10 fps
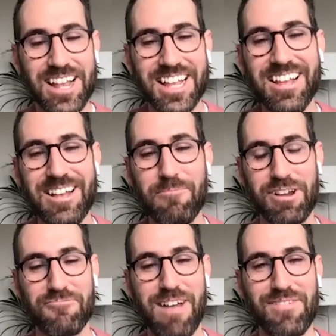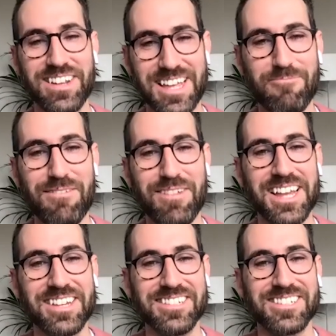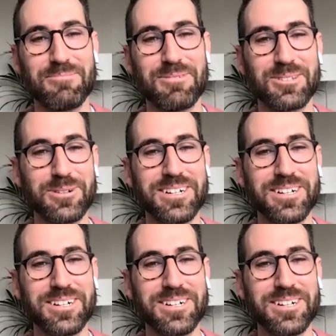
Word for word: to bring deep revelations. someone.